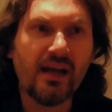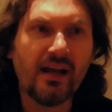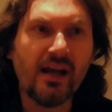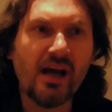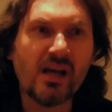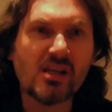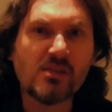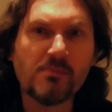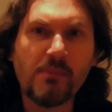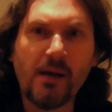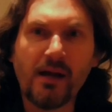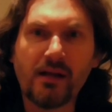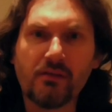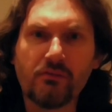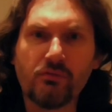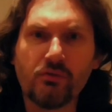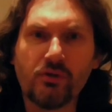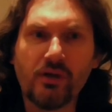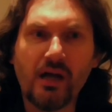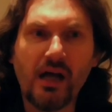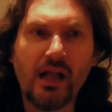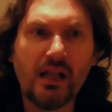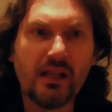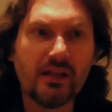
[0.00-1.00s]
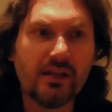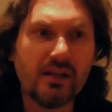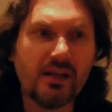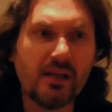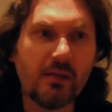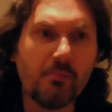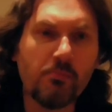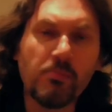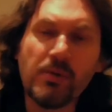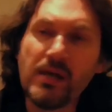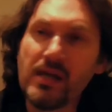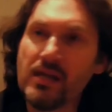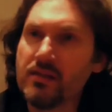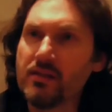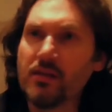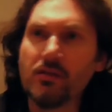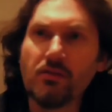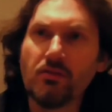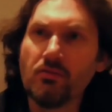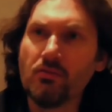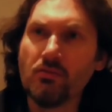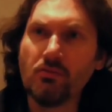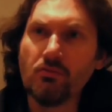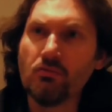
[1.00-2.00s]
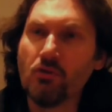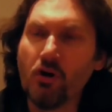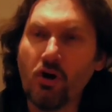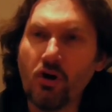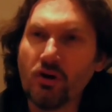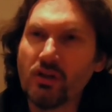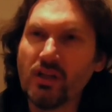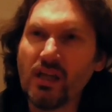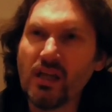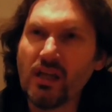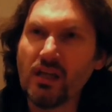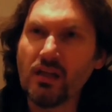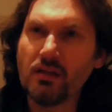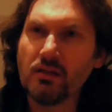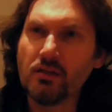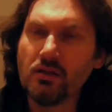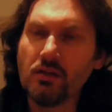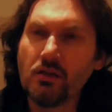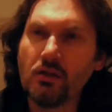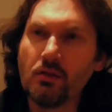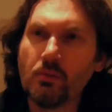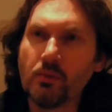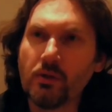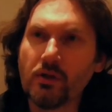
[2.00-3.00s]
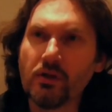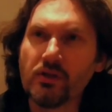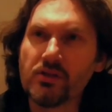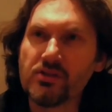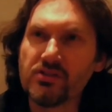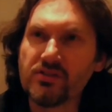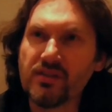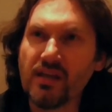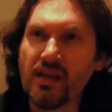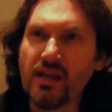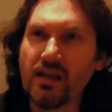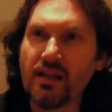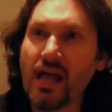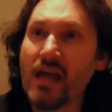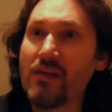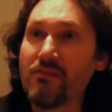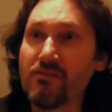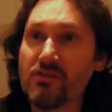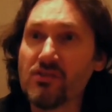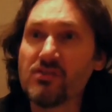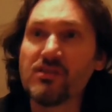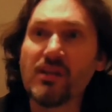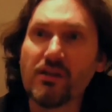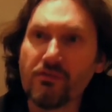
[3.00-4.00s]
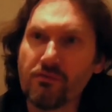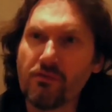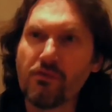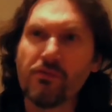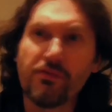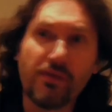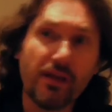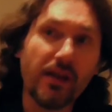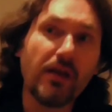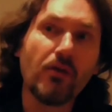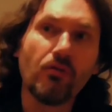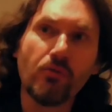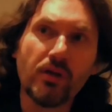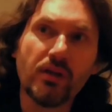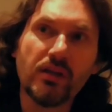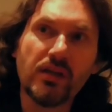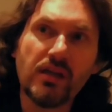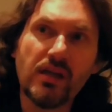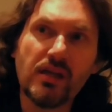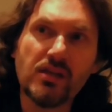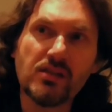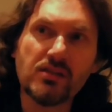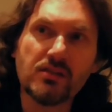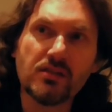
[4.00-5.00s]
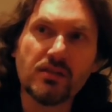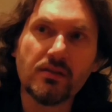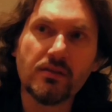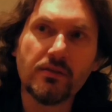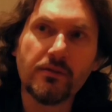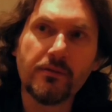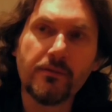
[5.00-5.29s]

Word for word: take an aspect of reality and paint it wrongly. You know, we're going to say life is different than it really is.